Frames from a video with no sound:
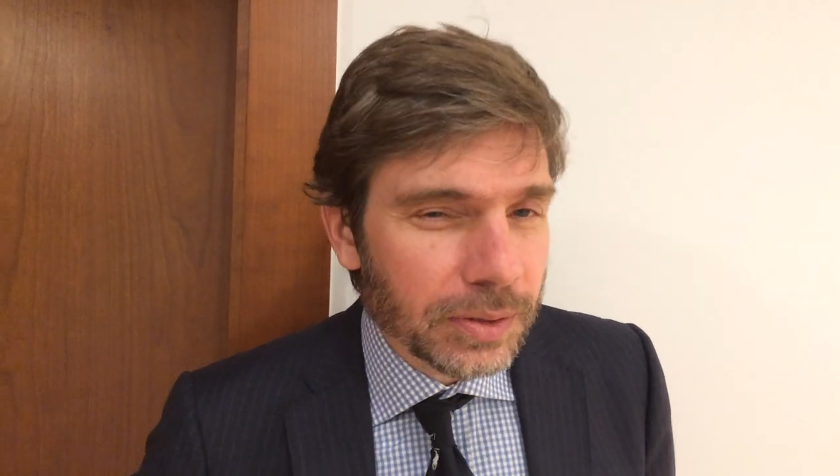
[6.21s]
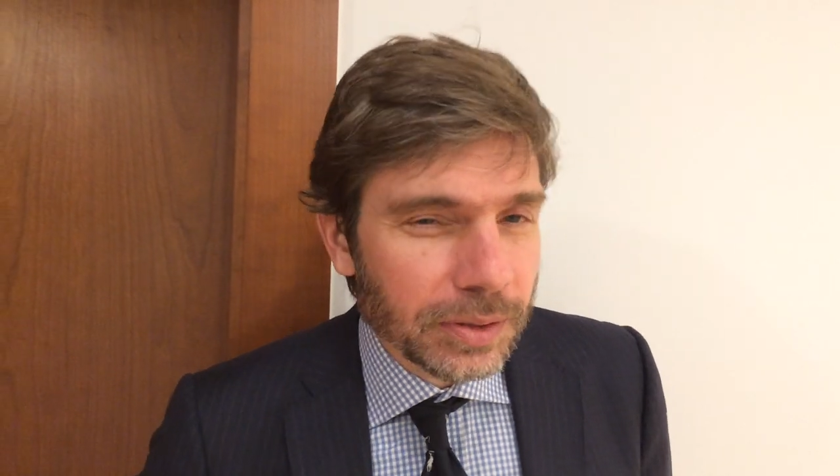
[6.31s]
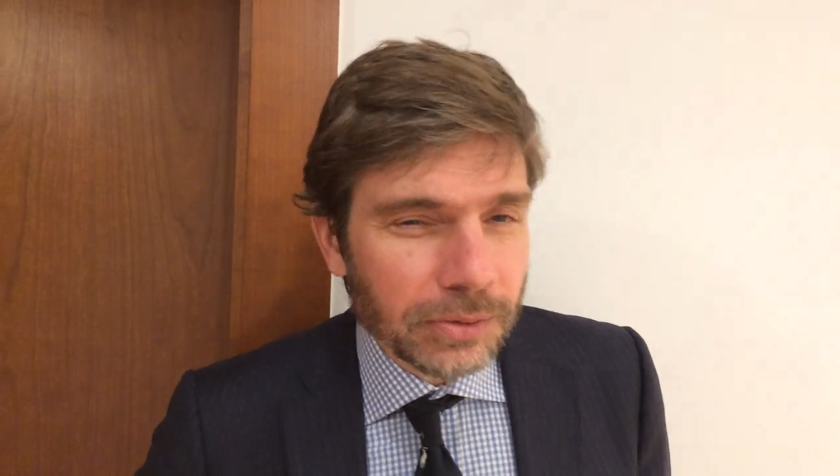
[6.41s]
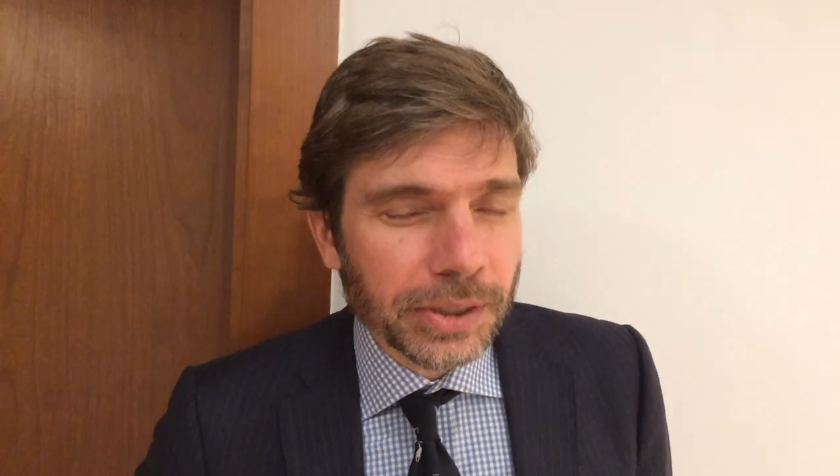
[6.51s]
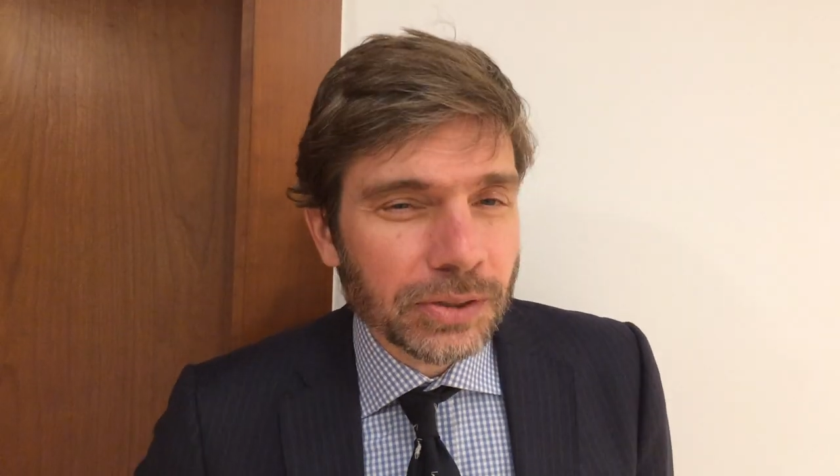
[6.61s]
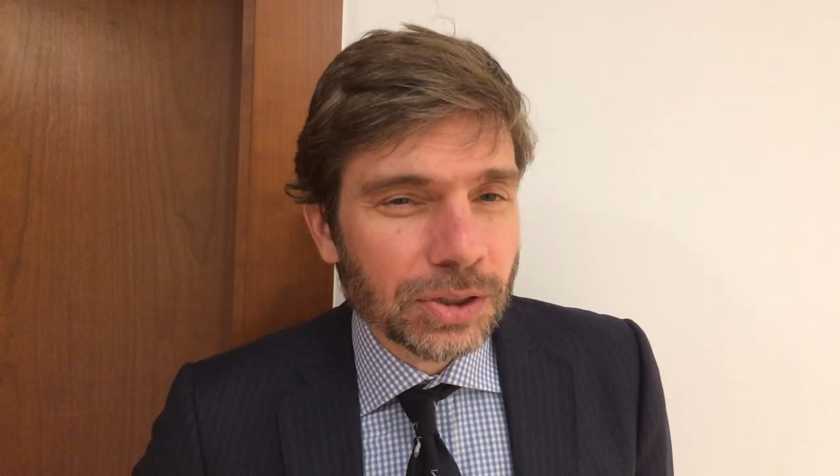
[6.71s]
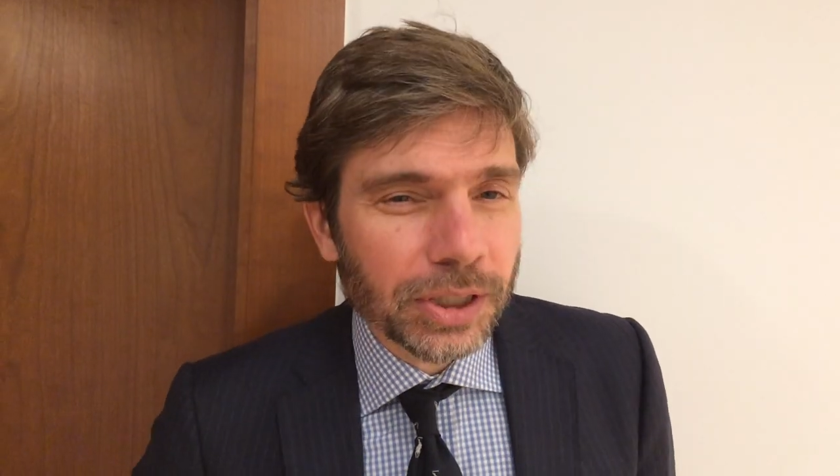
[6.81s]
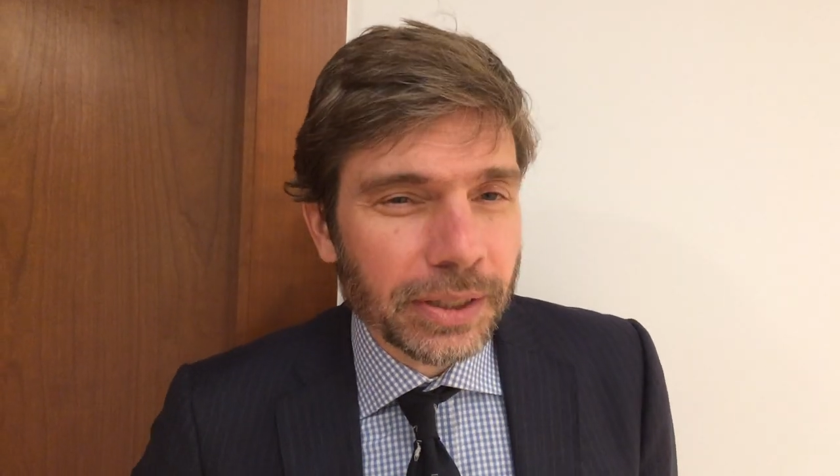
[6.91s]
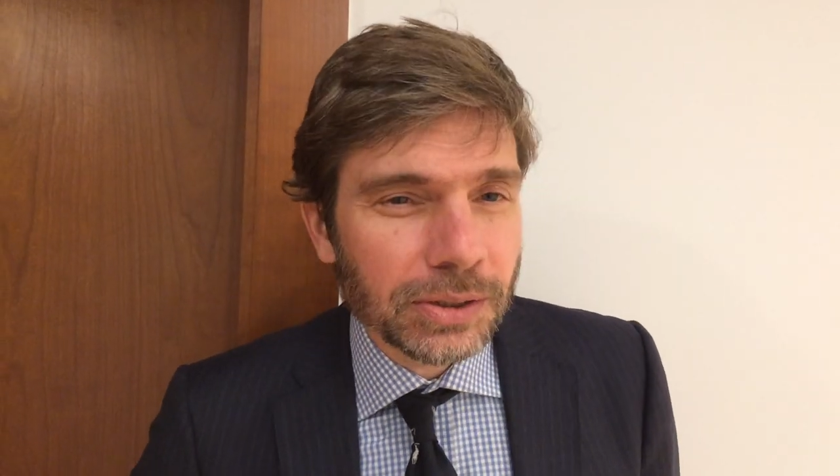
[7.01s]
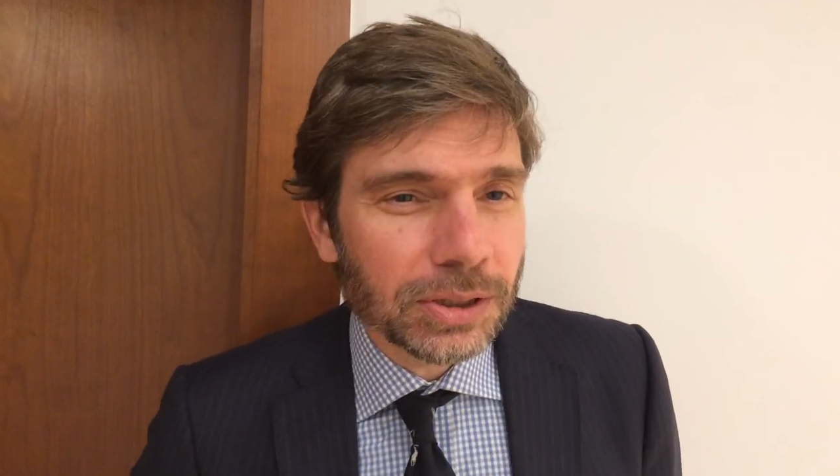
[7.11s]
serious
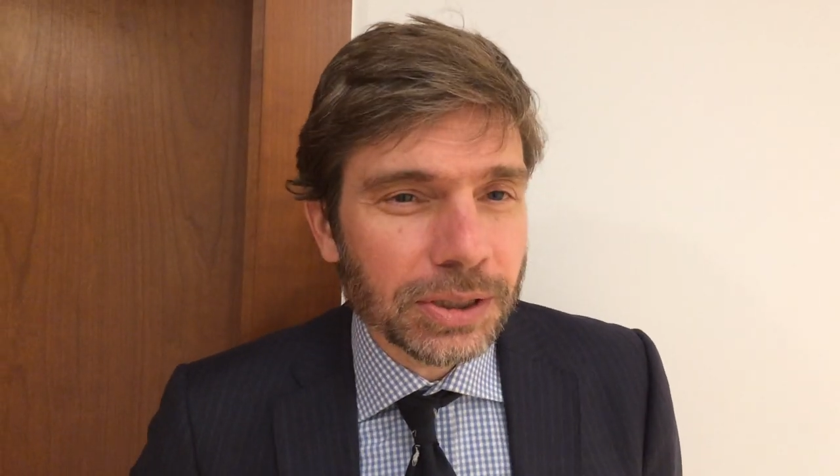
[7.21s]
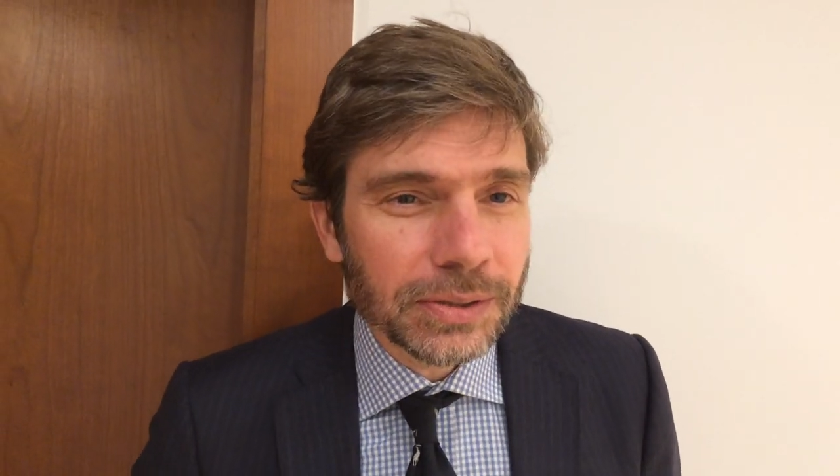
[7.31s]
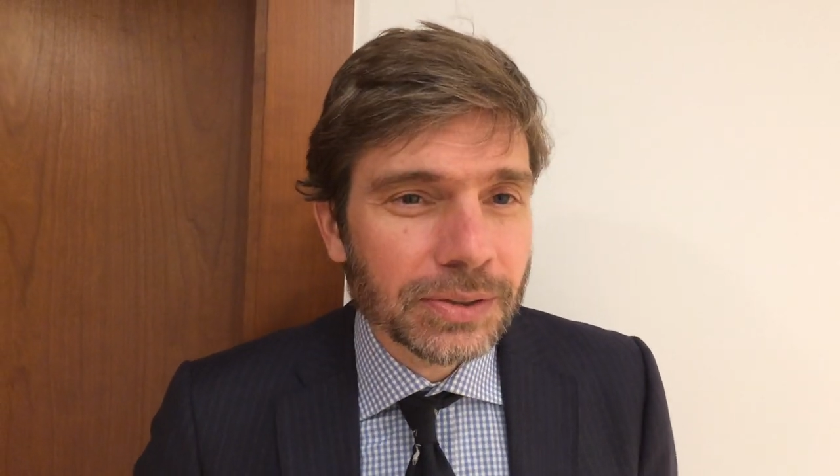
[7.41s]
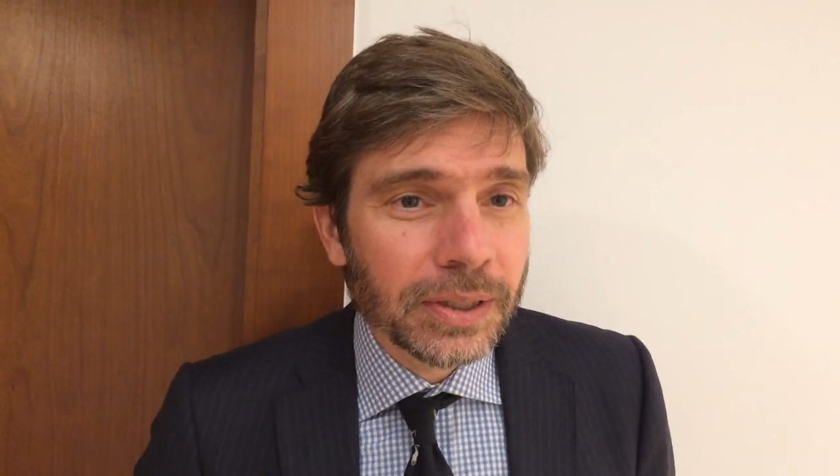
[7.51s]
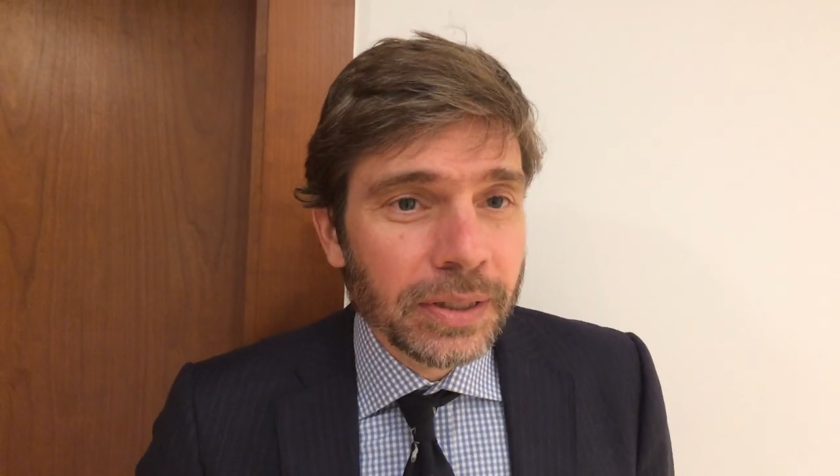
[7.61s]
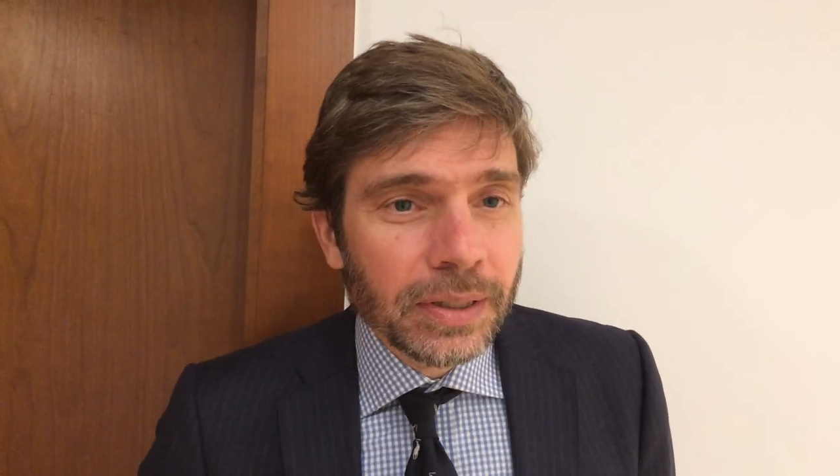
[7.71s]
challenges.